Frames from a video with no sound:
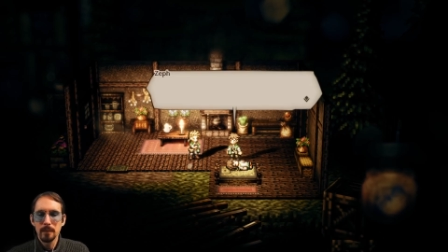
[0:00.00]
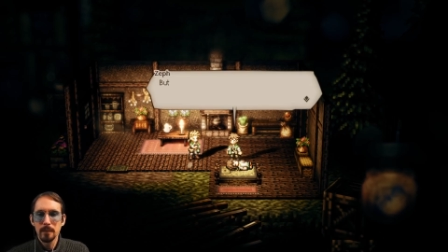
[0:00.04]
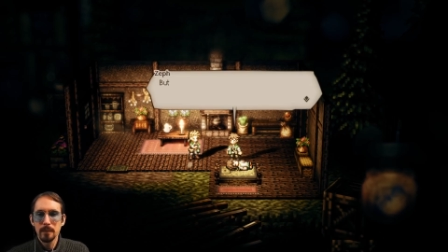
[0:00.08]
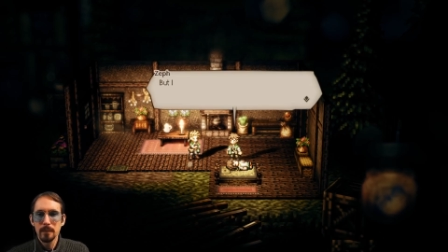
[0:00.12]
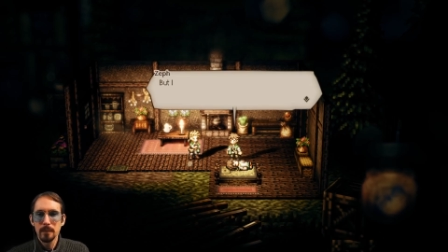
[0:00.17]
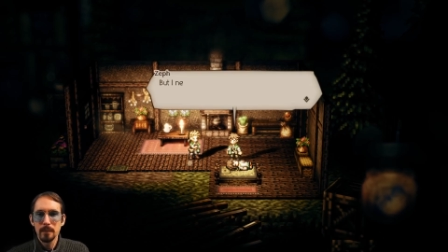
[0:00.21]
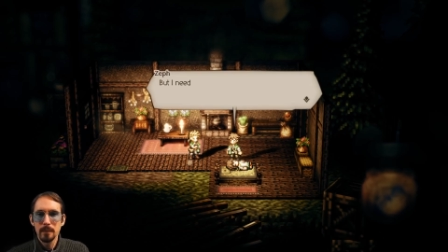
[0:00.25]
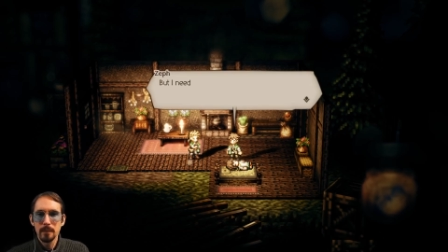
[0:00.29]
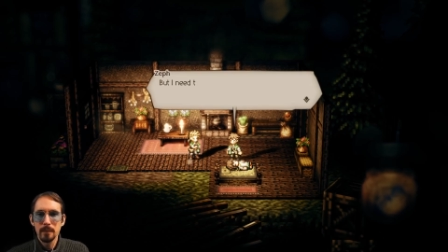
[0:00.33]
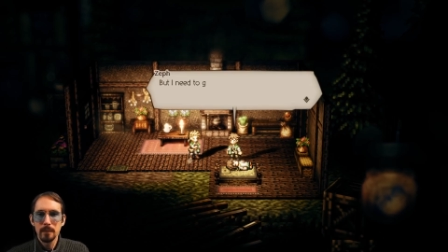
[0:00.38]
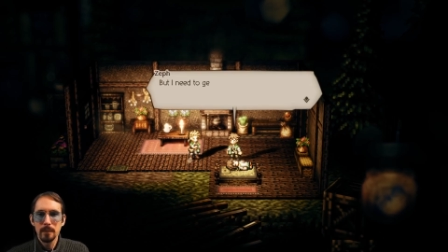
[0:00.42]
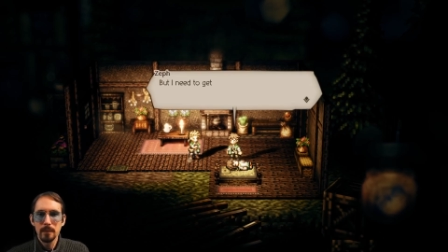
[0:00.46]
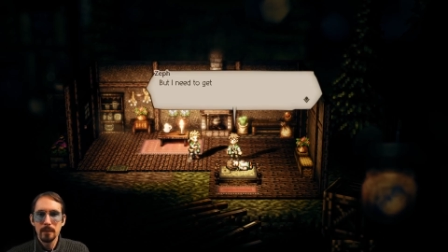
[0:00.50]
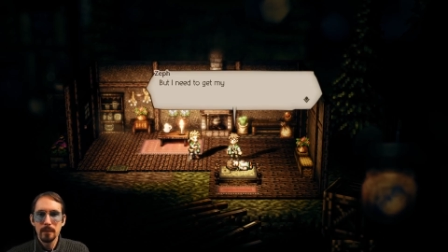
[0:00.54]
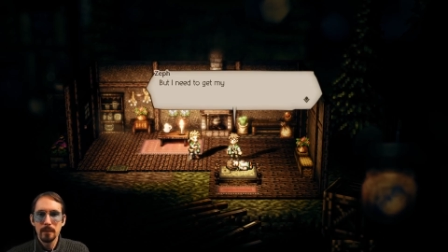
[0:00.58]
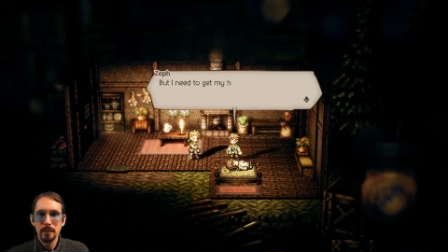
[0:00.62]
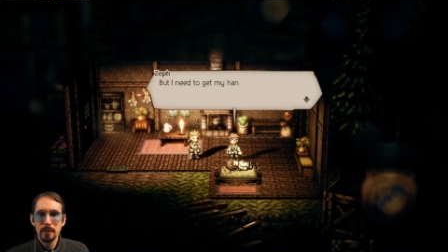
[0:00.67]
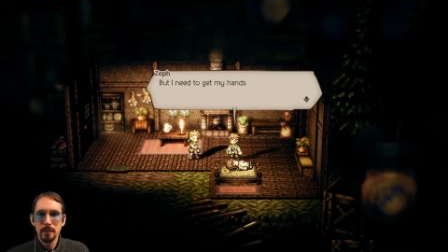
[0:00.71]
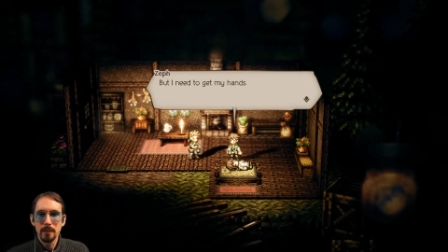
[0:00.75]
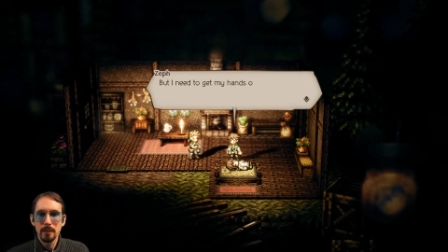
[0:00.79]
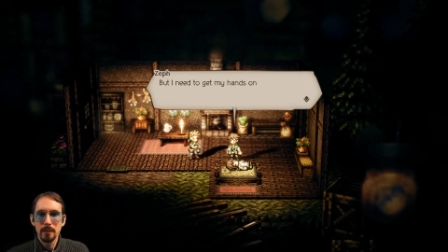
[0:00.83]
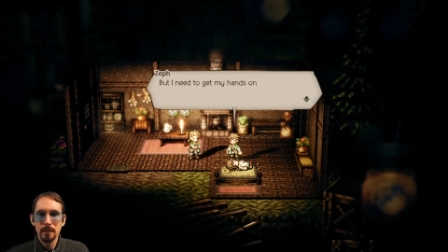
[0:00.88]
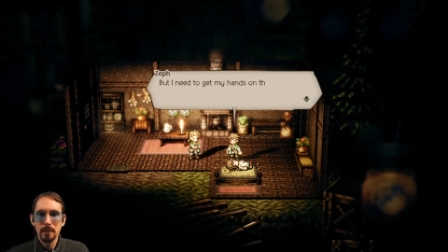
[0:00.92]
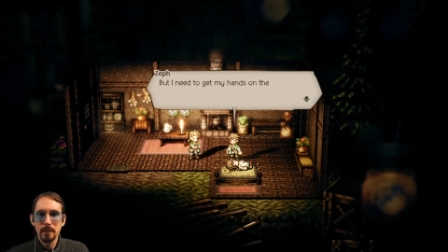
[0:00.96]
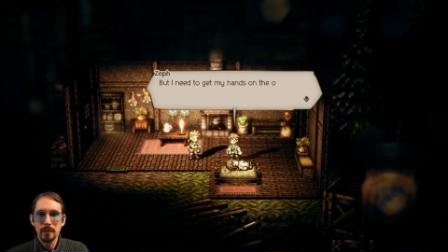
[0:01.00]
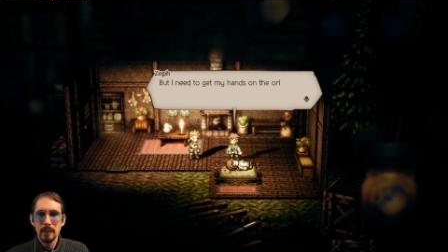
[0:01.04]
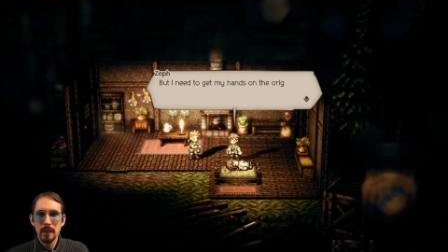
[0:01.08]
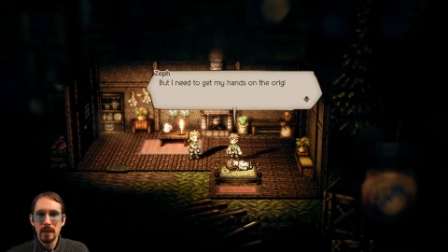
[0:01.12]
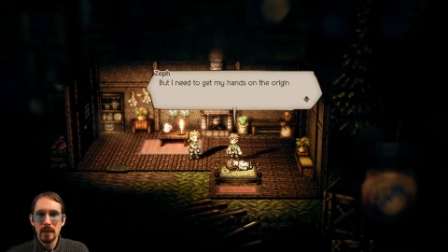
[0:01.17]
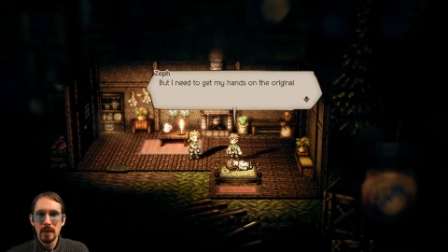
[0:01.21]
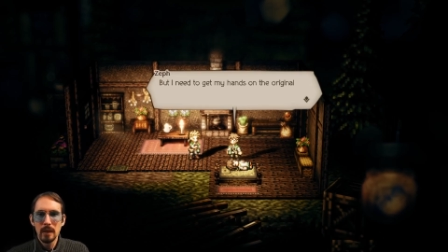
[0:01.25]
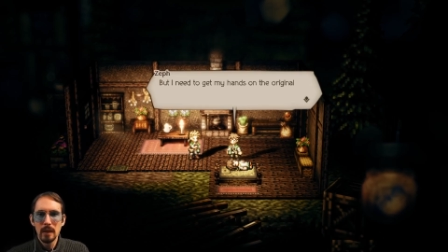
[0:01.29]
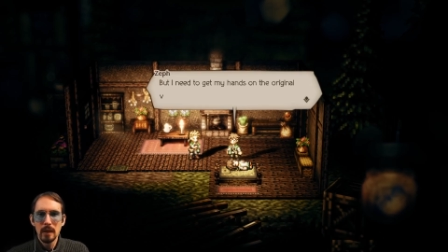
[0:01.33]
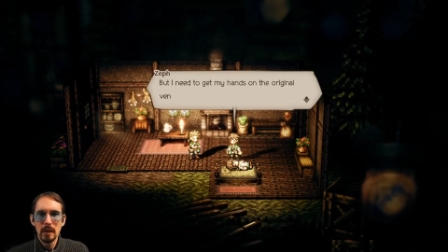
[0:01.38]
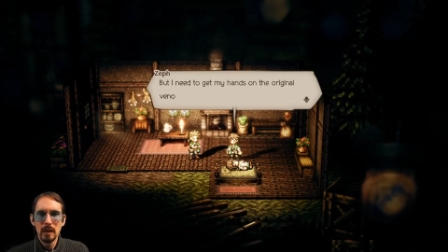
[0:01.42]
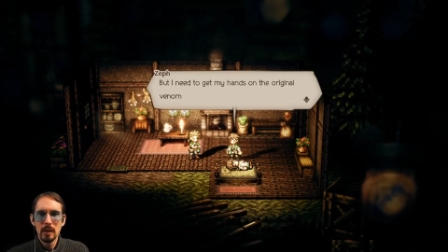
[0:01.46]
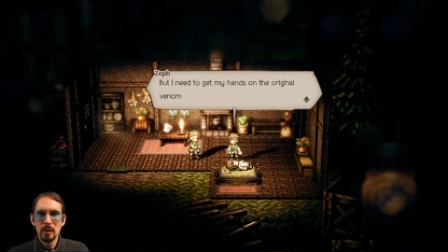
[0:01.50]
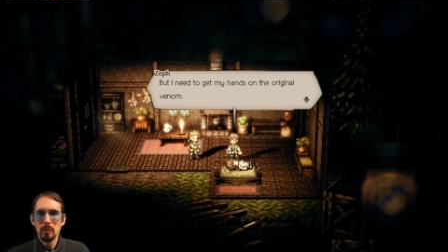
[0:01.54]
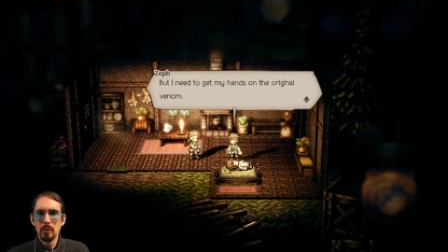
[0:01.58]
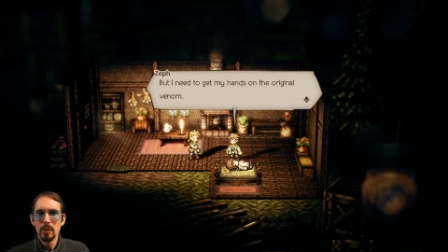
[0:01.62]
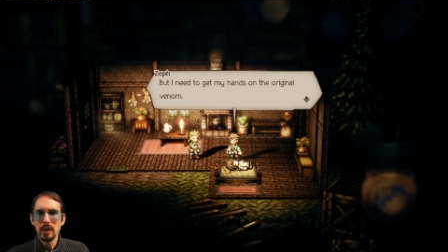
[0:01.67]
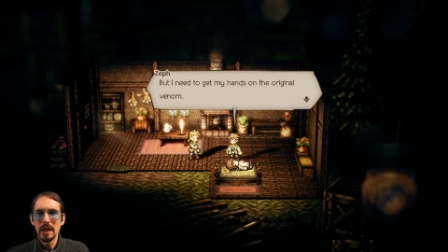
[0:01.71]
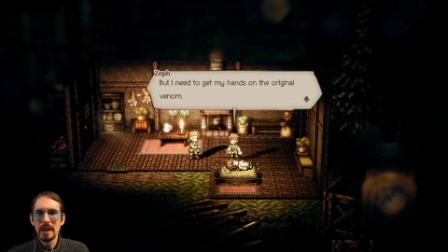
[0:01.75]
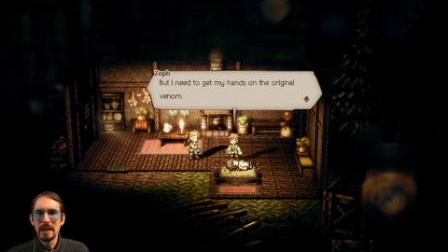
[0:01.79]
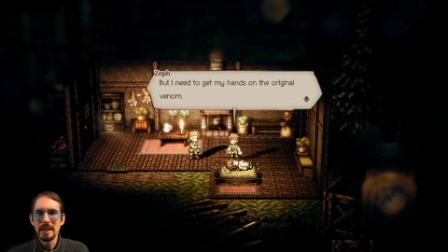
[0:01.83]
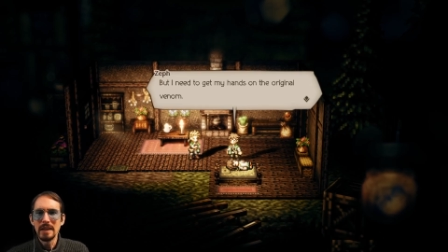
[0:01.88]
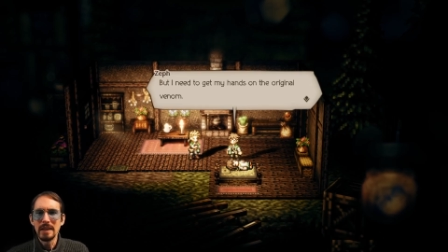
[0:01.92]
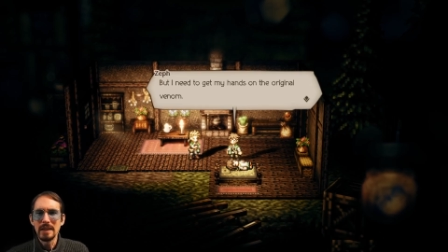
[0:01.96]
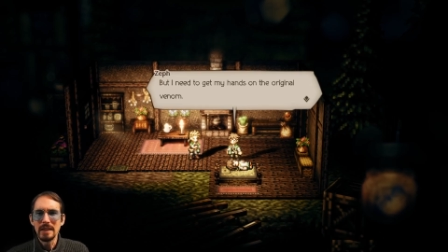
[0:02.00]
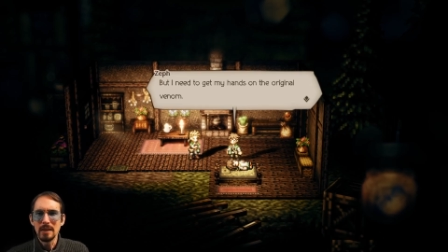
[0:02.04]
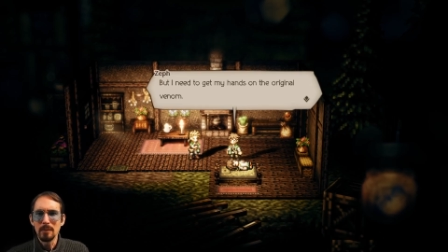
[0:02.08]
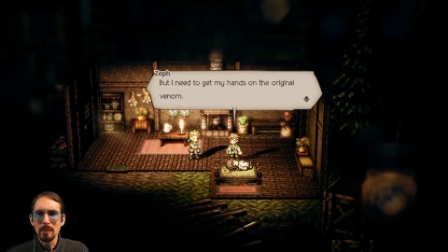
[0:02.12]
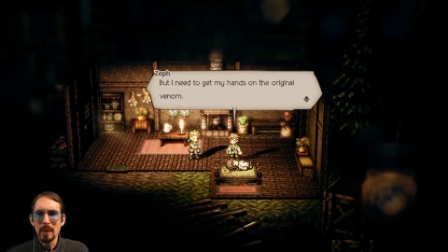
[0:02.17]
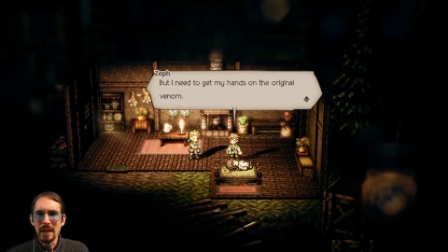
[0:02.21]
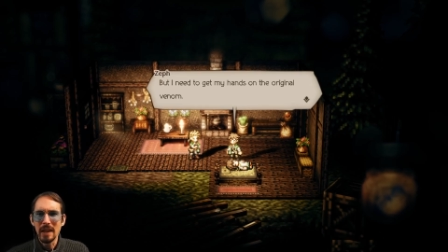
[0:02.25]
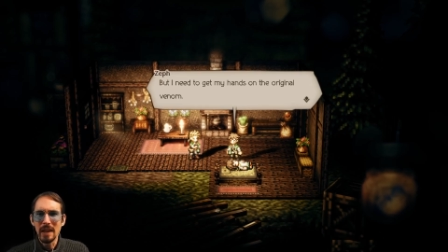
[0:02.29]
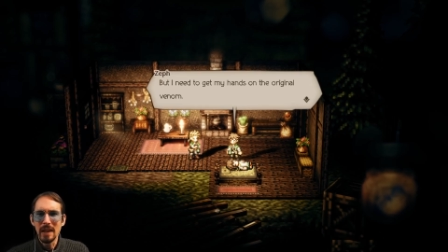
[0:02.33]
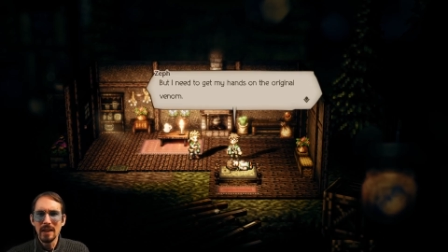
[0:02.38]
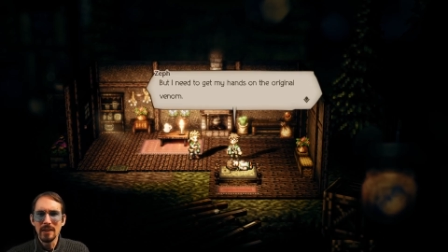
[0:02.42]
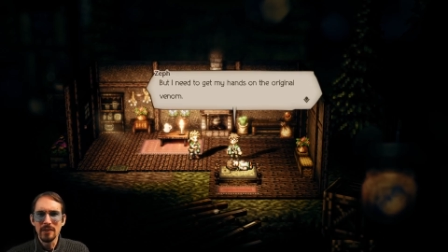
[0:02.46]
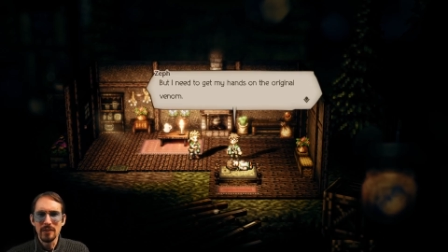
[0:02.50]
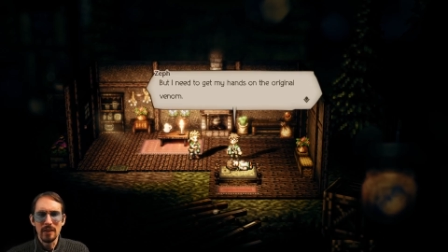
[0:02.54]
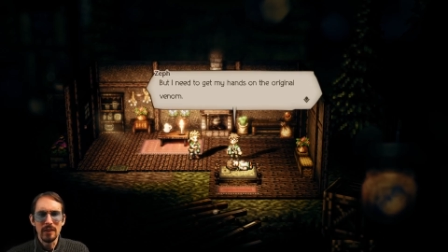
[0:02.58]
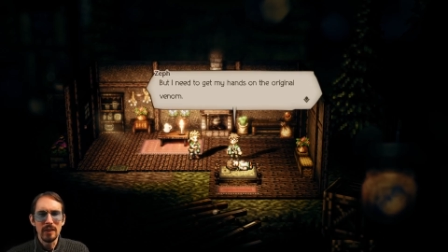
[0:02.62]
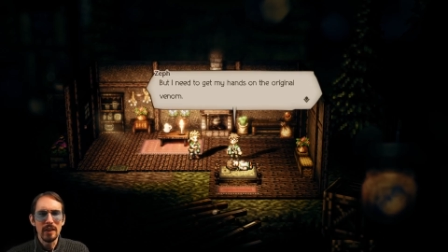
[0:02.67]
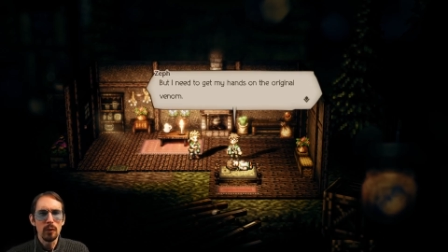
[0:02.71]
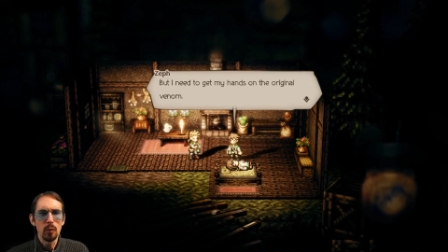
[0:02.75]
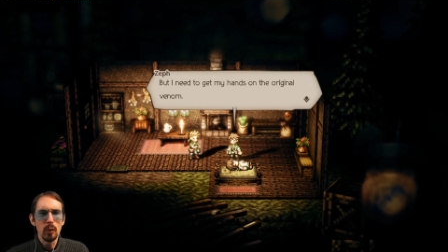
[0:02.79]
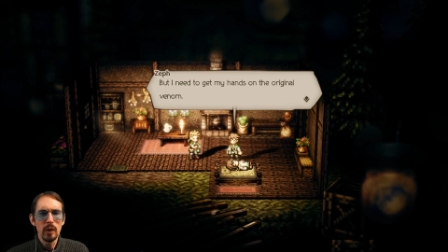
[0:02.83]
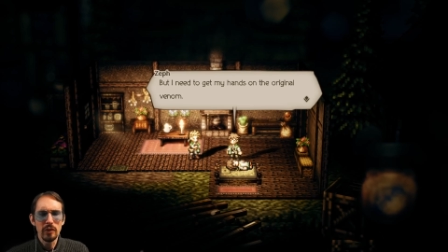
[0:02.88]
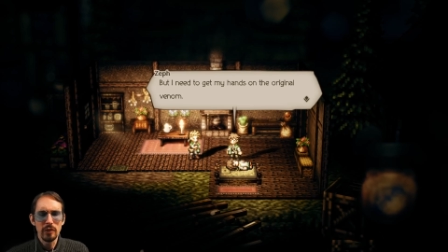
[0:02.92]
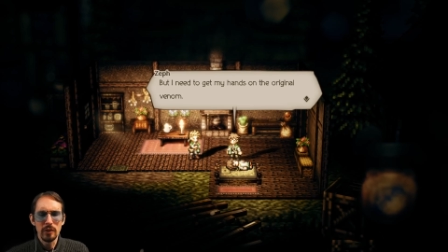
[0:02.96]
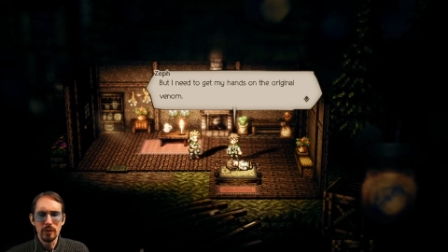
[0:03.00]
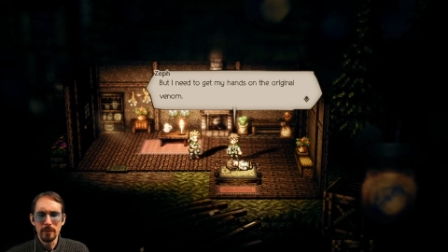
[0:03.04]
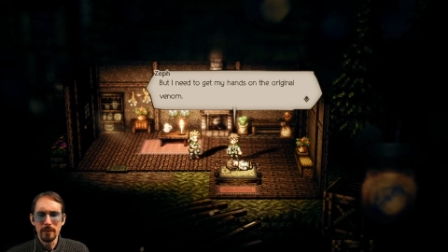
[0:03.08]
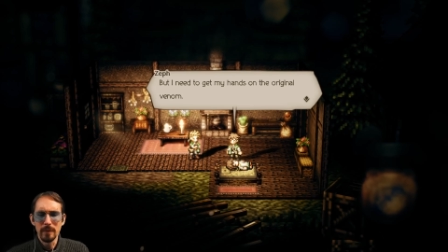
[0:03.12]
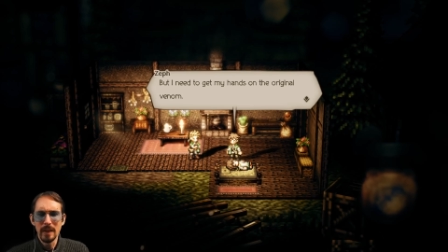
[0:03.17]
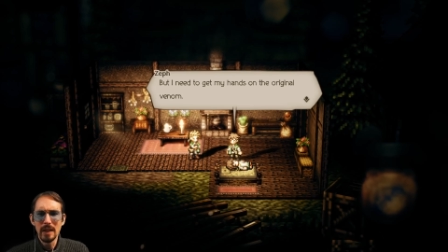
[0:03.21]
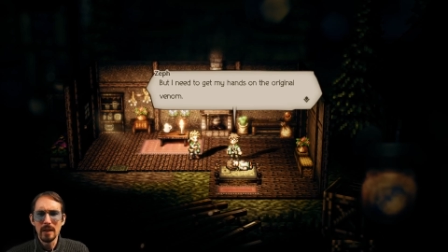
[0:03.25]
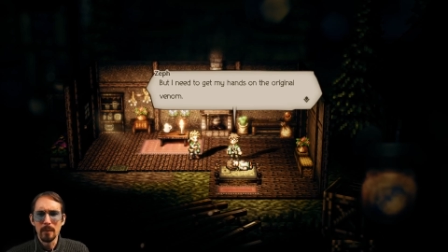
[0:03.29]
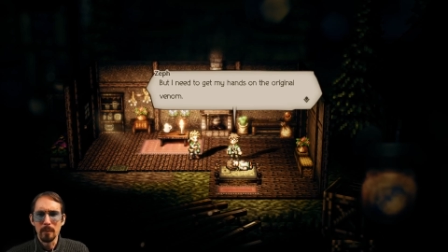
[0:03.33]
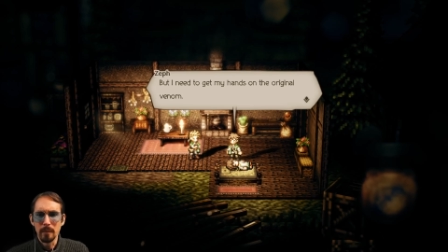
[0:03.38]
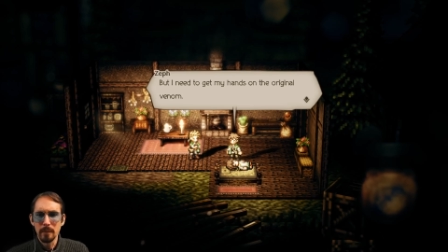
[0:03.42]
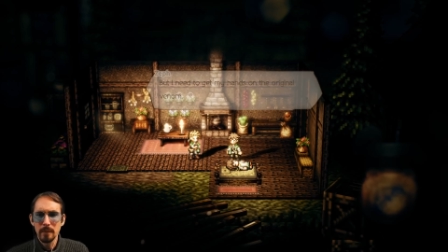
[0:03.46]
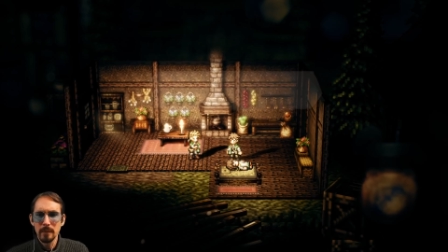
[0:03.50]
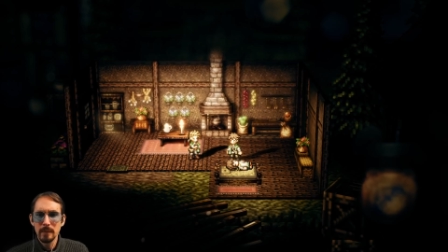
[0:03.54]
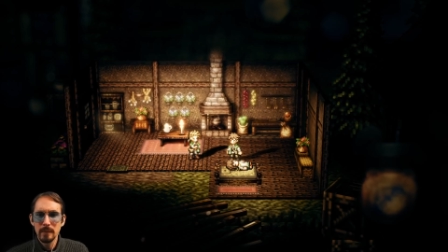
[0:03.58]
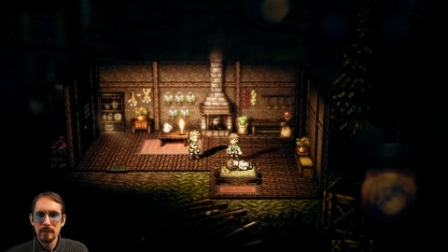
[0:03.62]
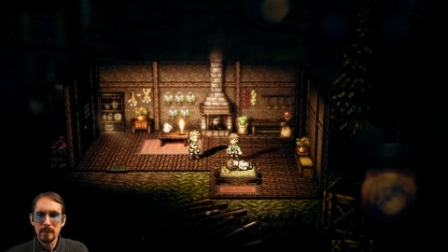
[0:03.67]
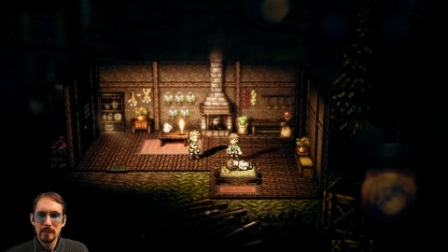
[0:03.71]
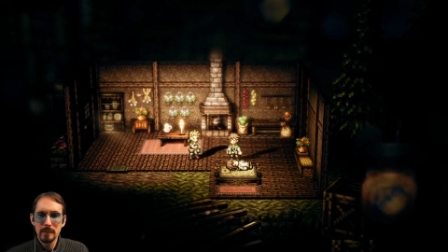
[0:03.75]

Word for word: That's why. But I need to get my hands on the original venom.